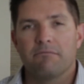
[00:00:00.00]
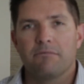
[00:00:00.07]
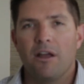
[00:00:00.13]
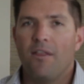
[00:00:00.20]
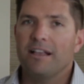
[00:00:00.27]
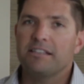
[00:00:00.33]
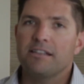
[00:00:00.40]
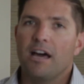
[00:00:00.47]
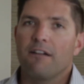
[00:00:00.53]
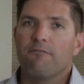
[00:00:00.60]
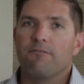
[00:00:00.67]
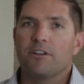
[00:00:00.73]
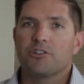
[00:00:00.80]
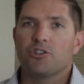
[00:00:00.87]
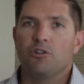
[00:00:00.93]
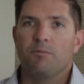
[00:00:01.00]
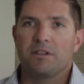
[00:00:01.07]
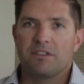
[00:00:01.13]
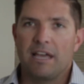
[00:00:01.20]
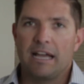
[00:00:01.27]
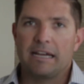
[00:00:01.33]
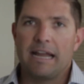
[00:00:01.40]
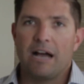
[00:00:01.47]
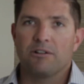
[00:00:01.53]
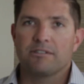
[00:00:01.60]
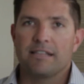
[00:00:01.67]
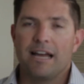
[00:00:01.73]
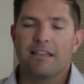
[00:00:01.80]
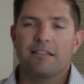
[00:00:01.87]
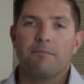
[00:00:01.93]
Now that's not official, but they announced
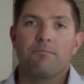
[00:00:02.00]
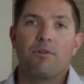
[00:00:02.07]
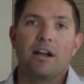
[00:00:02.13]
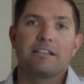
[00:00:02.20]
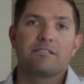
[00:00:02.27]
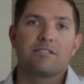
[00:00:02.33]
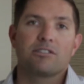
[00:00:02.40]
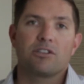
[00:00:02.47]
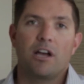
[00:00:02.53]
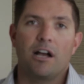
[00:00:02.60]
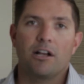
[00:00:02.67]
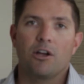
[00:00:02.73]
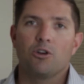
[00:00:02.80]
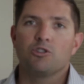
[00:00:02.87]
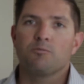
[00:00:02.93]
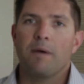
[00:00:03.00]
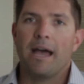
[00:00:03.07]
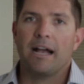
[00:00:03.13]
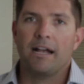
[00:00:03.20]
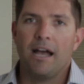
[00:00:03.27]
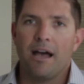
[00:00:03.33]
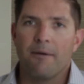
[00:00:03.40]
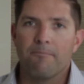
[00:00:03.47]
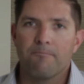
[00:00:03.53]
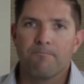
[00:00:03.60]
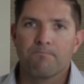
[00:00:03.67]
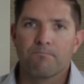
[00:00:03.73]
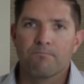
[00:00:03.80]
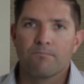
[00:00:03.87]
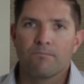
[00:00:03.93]
that, and the price of the stock goes back up.
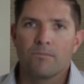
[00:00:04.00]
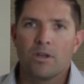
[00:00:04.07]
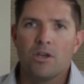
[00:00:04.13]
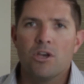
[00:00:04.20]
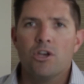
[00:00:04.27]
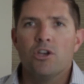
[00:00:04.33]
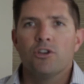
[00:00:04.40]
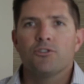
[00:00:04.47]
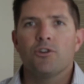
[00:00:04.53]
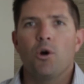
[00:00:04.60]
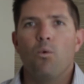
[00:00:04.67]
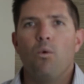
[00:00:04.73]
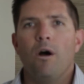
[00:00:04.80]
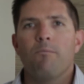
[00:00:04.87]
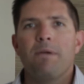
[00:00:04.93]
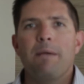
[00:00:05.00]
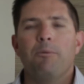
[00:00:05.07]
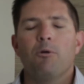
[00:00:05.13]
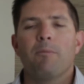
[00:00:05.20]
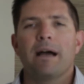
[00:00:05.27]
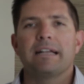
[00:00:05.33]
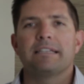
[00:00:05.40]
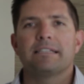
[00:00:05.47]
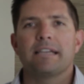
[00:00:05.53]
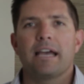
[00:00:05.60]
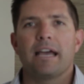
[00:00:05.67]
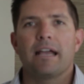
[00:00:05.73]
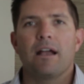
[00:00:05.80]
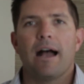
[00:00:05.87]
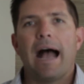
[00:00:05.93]
So while people might
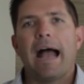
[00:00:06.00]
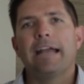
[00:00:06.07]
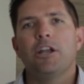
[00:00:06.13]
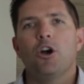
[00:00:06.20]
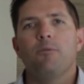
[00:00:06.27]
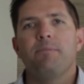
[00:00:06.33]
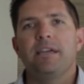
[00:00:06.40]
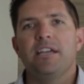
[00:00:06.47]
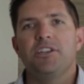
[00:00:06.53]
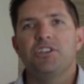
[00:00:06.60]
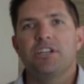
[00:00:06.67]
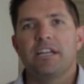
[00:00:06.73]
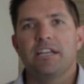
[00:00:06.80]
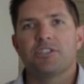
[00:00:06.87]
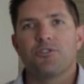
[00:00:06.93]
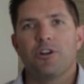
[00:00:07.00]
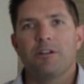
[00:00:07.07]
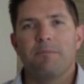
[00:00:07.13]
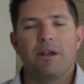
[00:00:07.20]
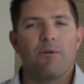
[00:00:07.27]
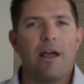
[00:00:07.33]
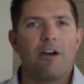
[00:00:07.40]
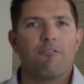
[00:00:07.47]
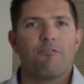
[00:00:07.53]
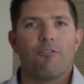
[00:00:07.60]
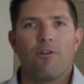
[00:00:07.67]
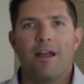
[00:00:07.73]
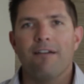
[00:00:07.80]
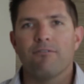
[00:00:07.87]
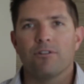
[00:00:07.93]
say, I know PG&E is going to be around
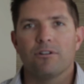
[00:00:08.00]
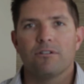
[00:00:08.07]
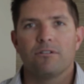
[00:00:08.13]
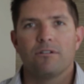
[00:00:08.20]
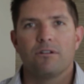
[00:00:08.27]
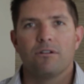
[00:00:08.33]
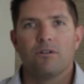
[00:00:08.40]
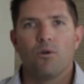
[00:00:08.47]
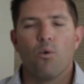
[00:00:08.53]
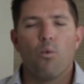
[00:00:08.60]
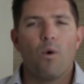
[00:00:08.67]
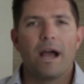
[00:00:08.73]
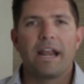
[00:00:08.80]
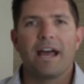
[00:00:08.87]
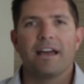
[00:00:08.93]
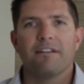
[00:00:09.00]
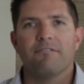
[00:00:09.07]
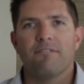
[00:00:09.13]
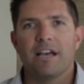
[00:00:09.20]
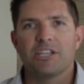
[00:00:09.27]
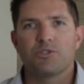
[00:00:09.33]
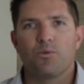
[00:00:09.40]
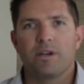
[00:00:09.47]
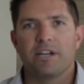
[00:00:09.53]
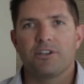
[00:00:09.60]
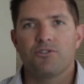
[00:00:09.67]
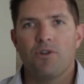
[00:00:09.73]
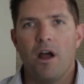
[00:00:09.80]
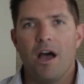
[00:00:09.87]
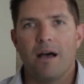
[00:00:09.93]
forever, why not invest when it
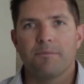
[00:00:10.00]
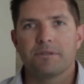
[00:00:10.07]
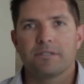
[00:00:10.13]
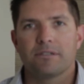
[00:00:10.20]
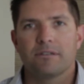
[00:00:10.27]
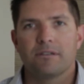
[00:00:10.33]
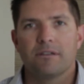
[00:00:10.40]
drops?